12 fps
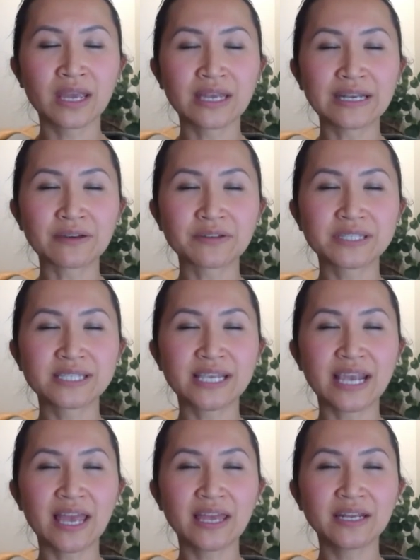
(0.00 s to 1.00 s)
And now
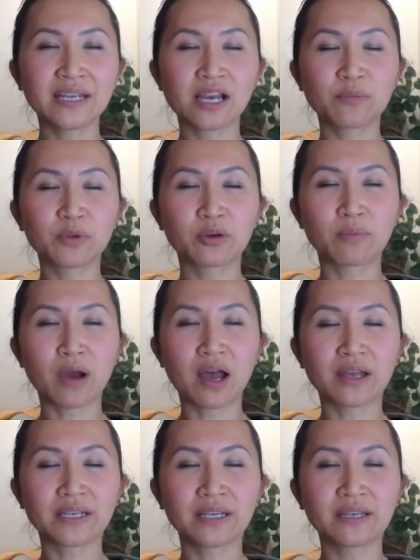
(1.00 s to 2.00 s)
scanning up your
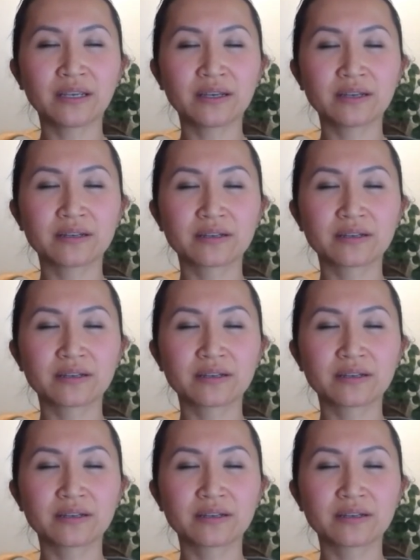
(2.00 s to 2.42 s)
body.